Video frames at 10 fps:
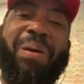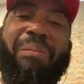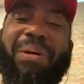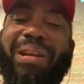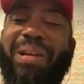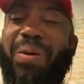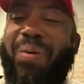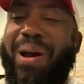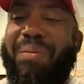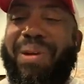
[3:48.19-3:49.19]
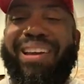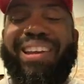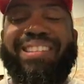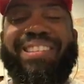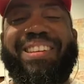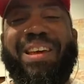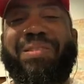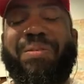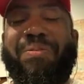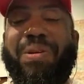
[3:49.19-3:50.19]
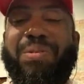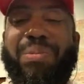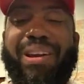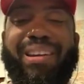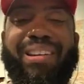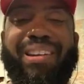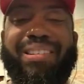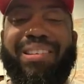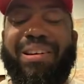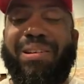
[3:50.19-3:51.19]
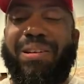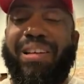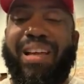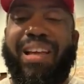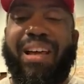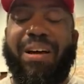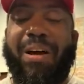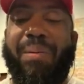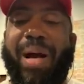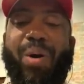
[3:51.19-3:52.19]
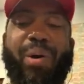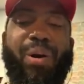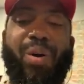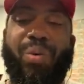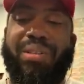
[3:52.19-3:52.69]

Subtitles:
But anyway, man, that's the fish, man, and that's kind of how it all went